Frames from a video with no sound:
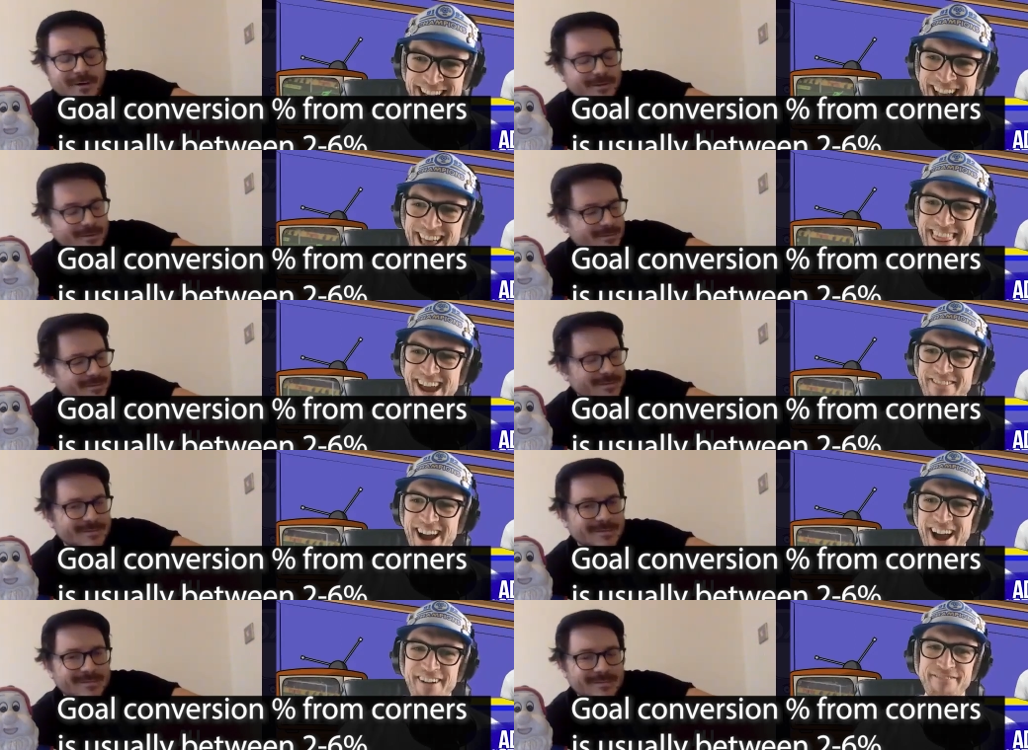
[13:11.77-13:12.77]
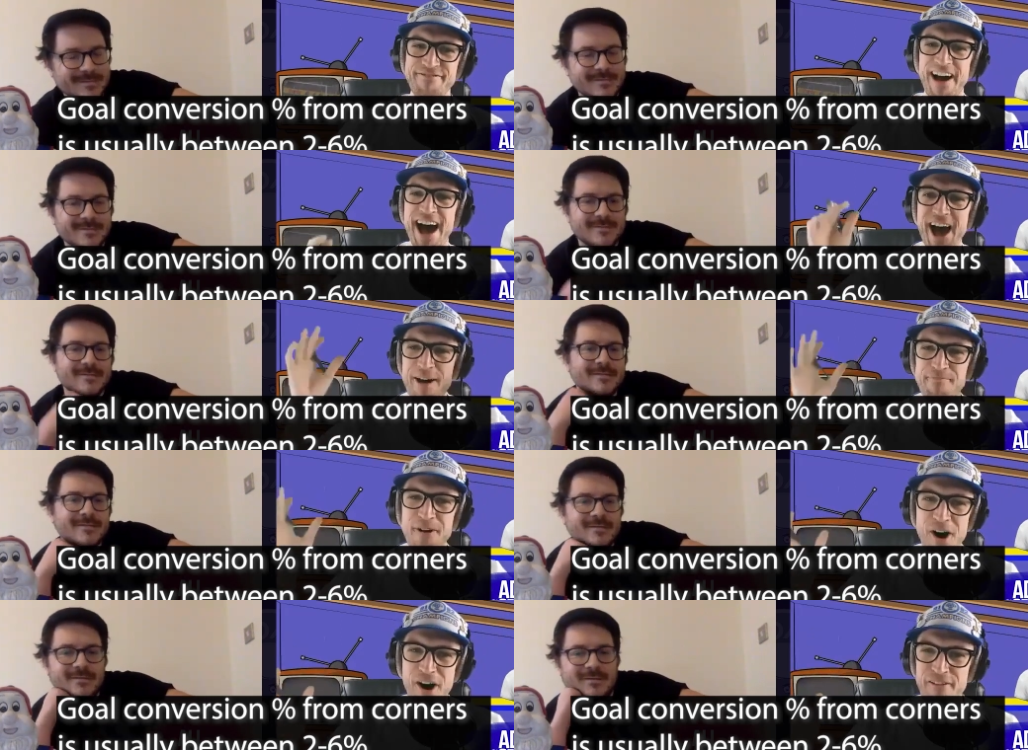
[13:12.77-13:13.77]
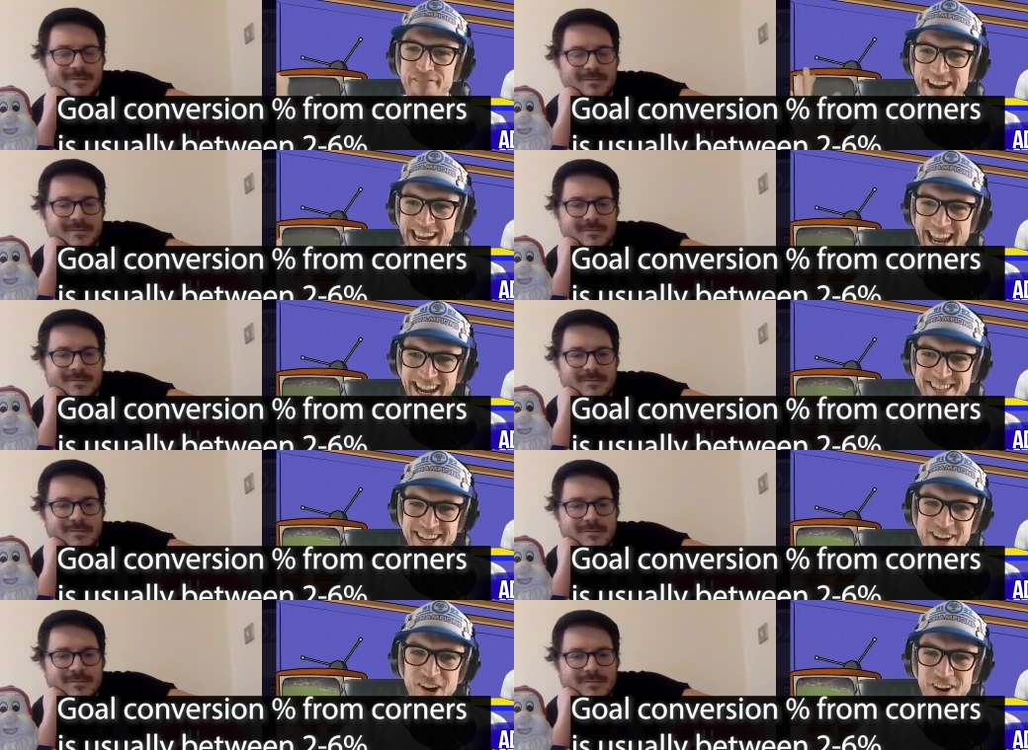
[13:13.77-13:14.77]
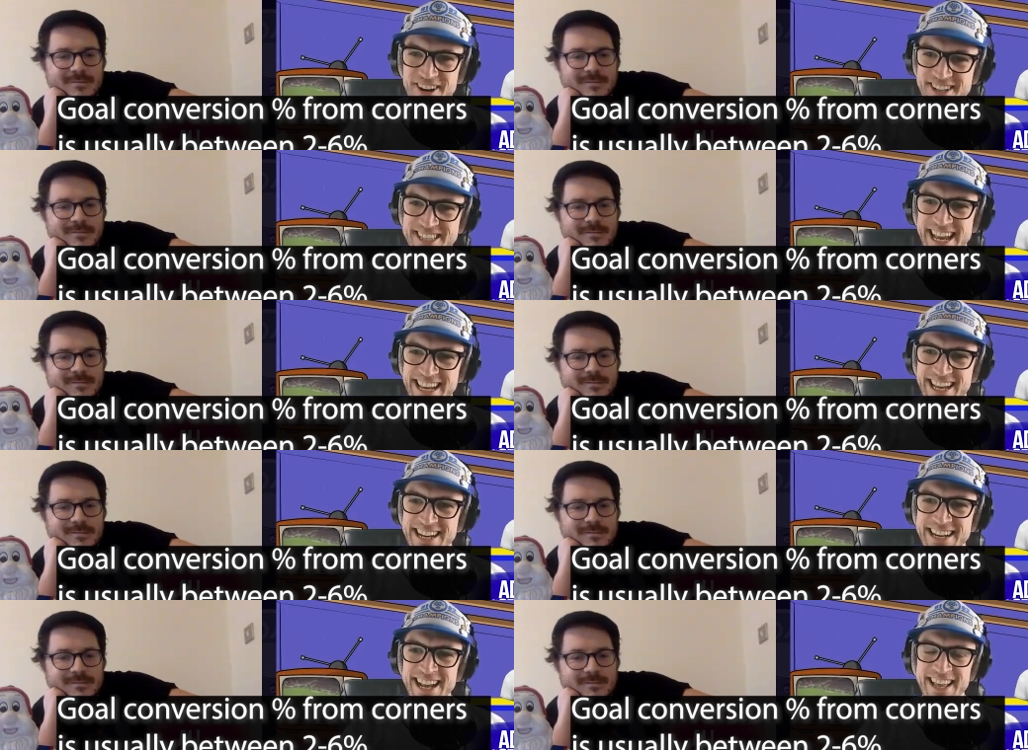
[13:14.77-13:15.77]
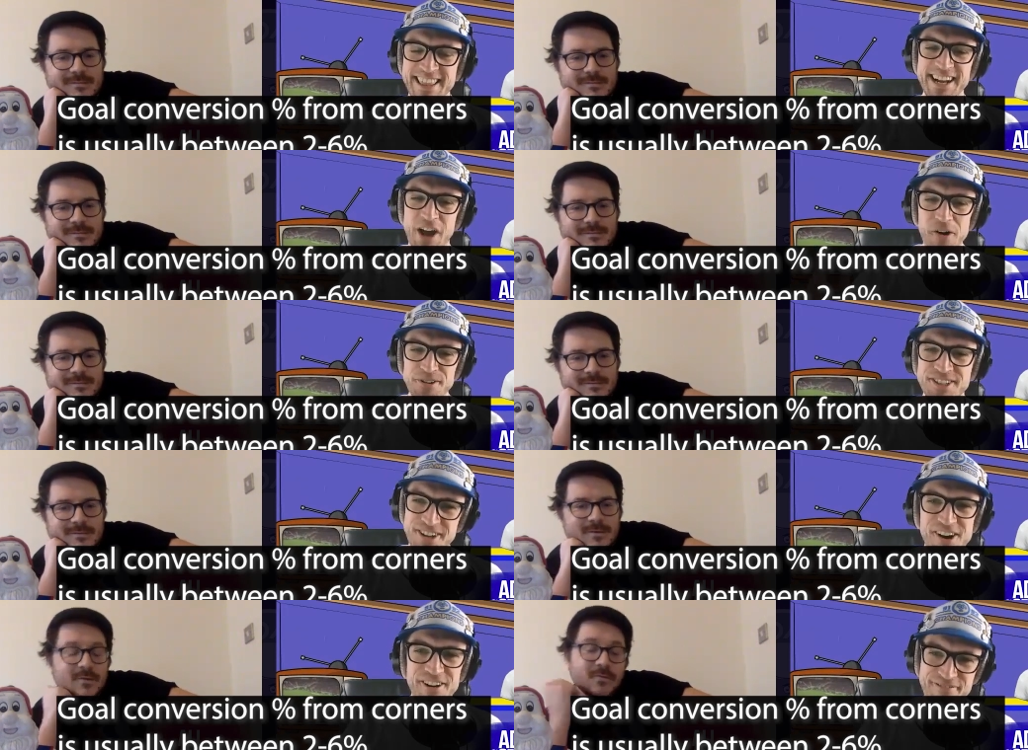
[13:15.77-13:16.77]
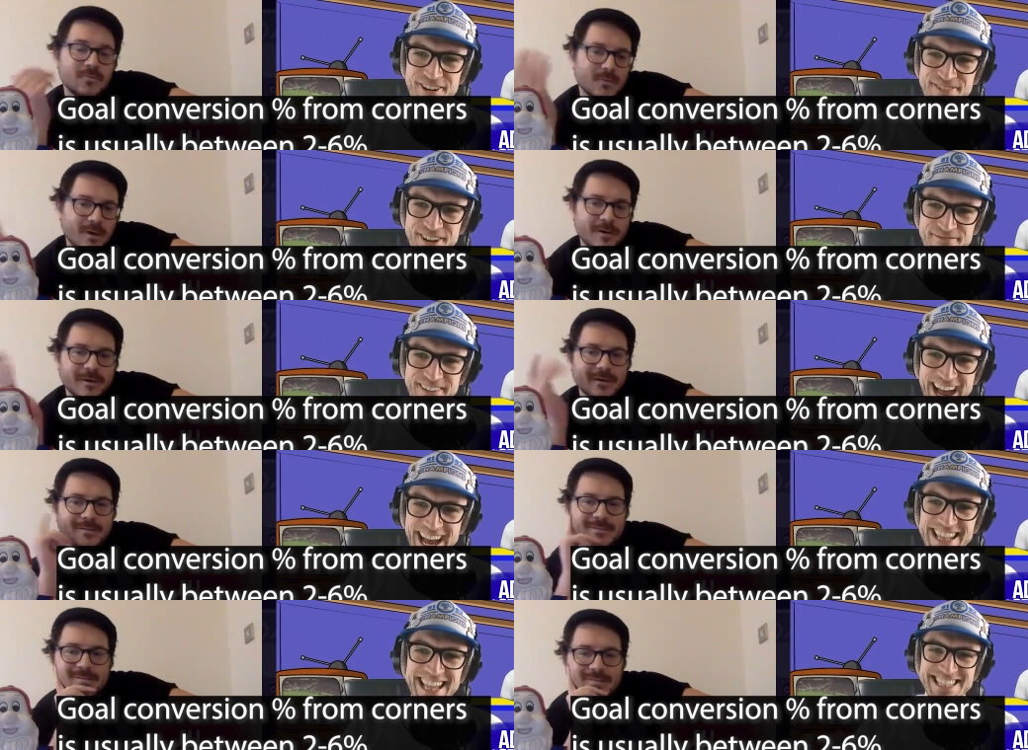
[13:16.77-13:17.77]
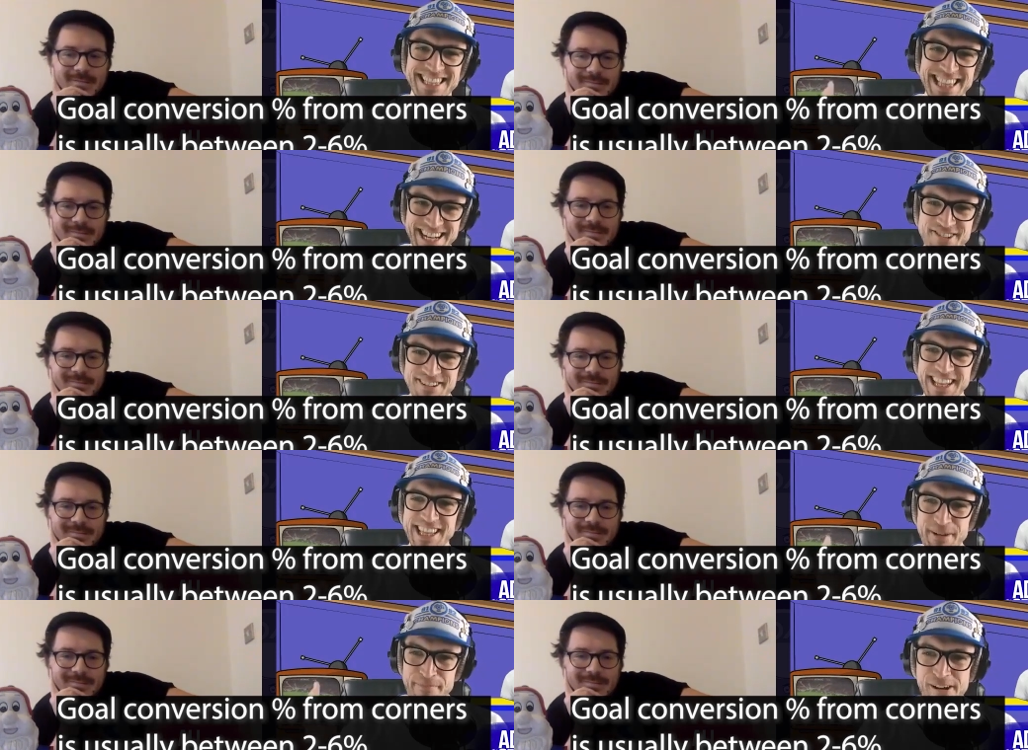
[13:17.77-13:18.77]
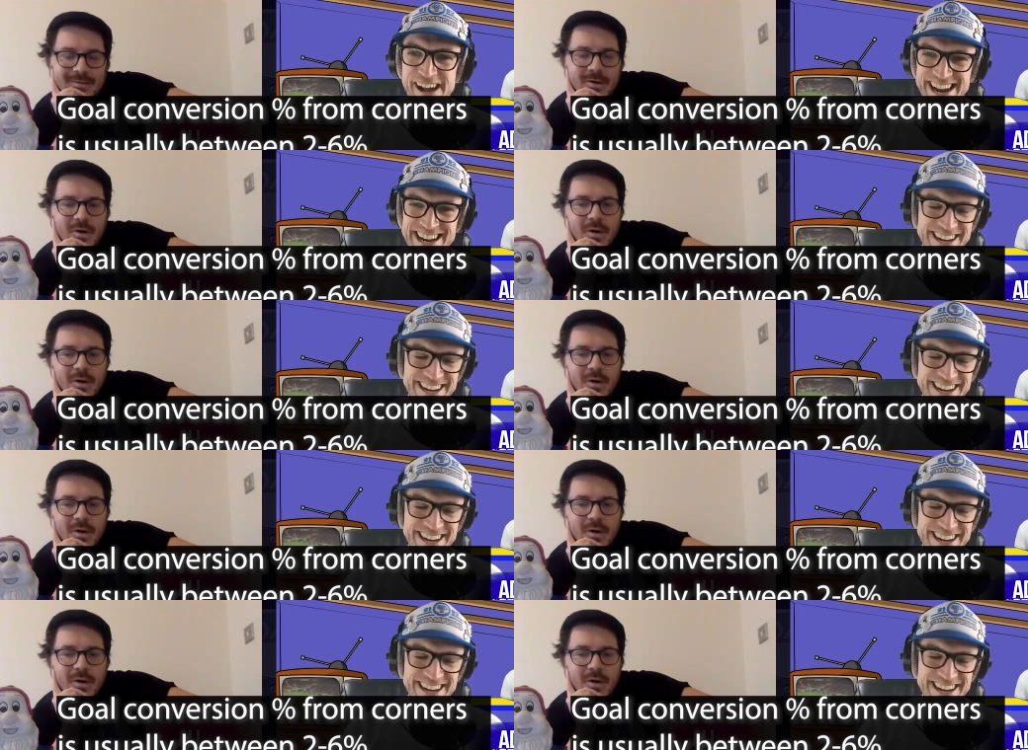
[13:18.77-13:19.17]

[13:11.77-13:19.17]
Speaker 1: There are far more free kicks and corners taken than goals scored from them. And that's literally the point.